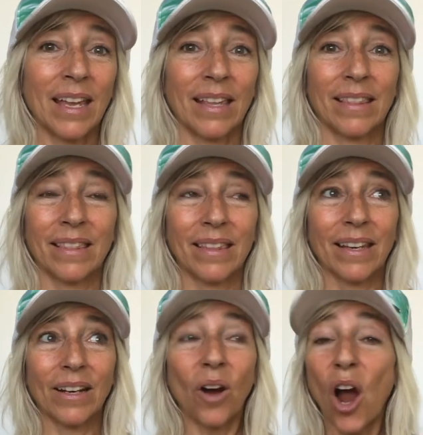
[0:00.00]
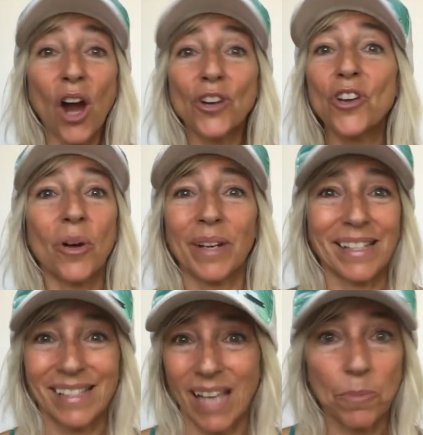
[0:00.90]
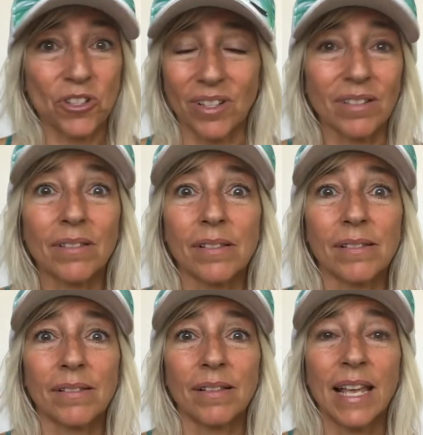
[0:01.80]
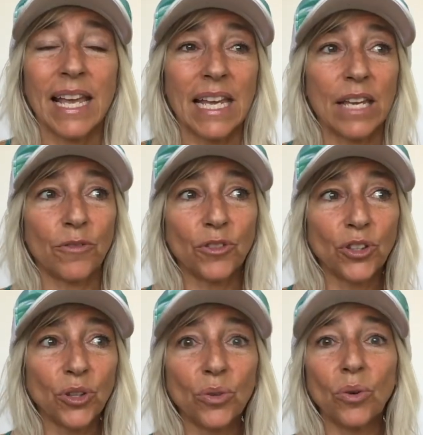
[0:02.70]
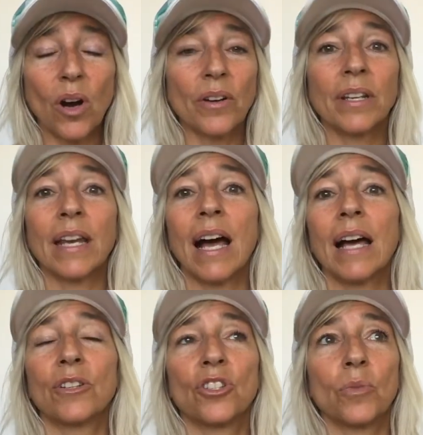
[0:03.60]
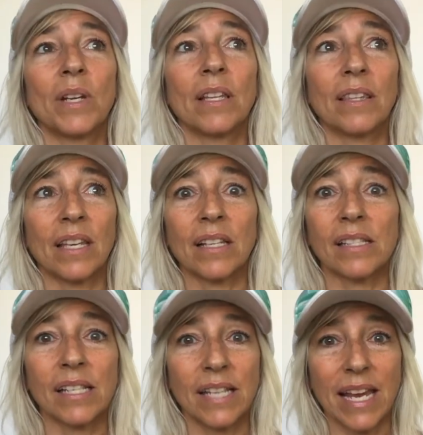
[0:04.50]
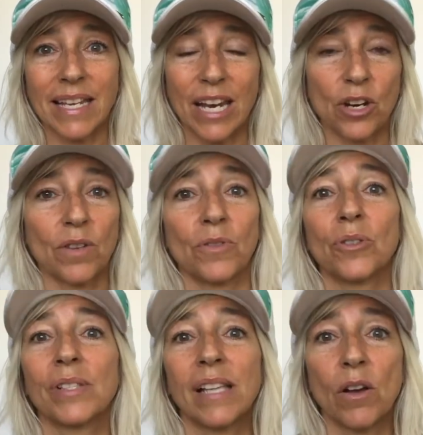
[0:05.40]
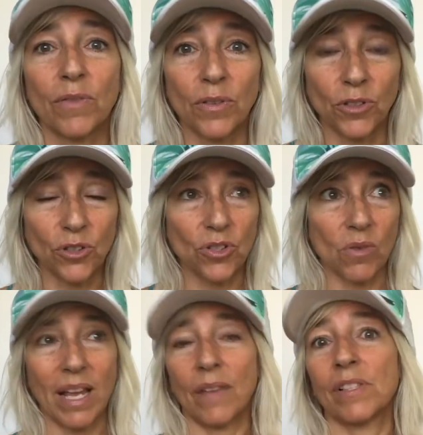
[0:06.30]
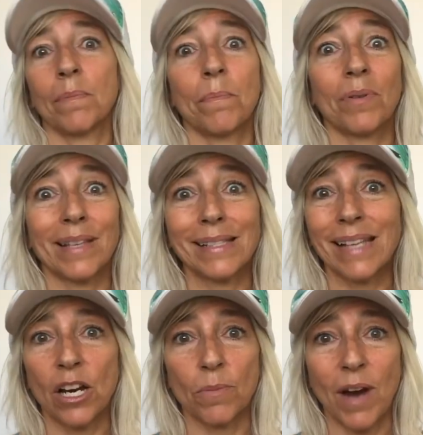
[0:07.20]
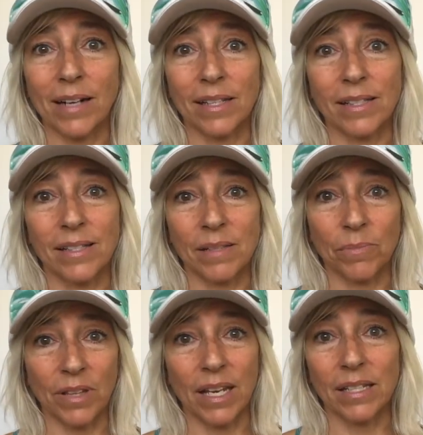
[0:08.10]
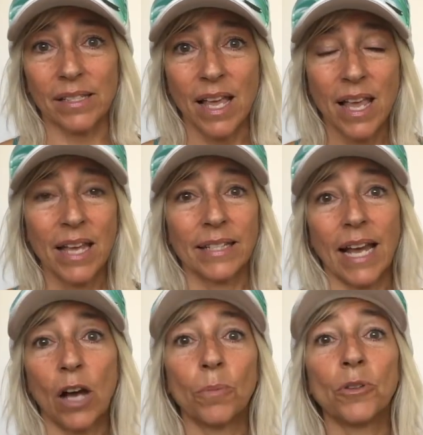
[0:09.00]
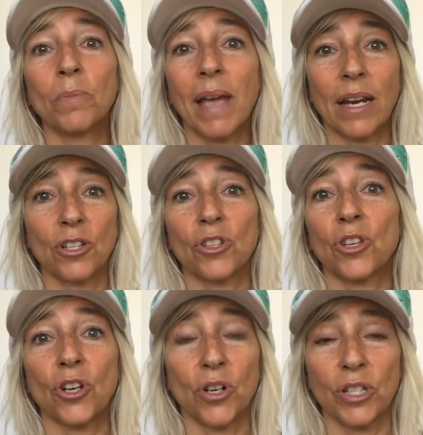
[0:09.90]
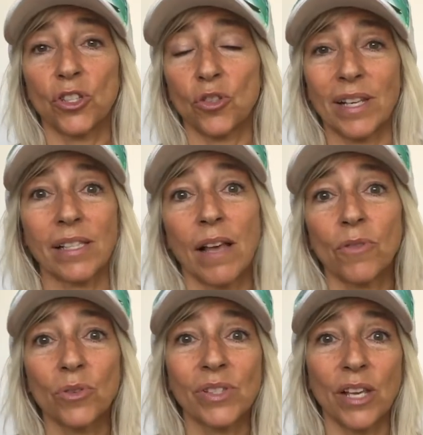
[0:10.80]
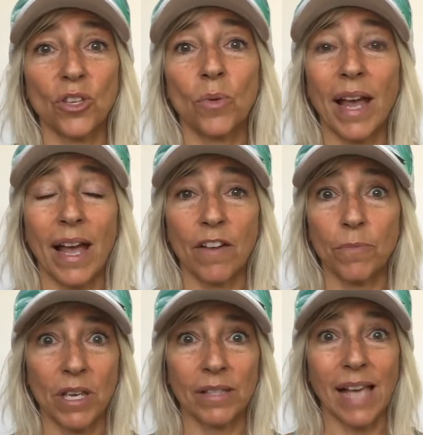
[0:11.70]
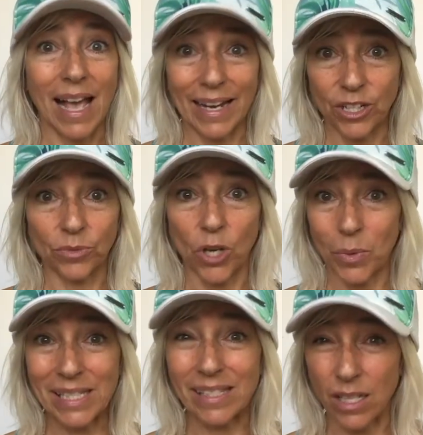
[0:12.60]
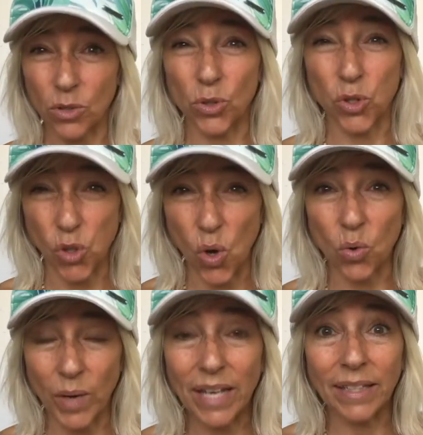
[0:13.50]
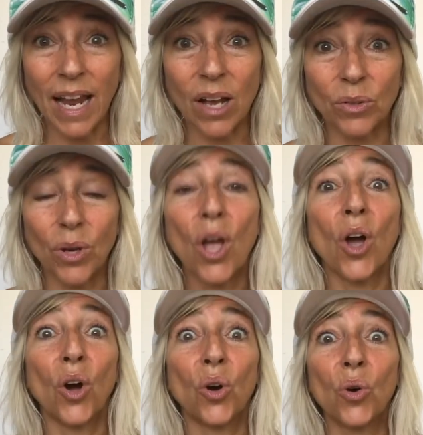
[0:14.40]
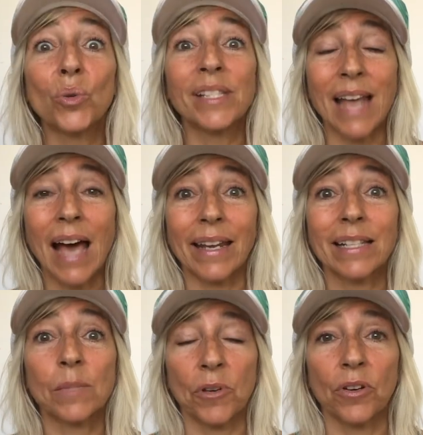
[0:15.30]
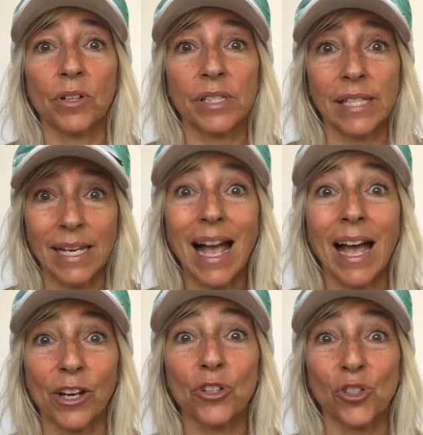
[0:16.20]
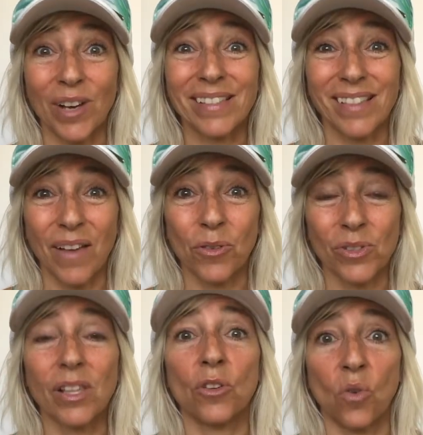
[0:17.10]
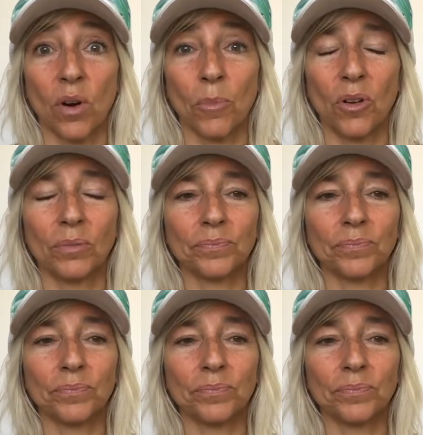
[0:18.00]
There are no exceptions. If you are not doing things to take care of yourself, if you don't have some bliss care practices in place to help you manage the current stress levels that you have, because I don't know a single soul right now who's not experiencing higher stress levels than normal,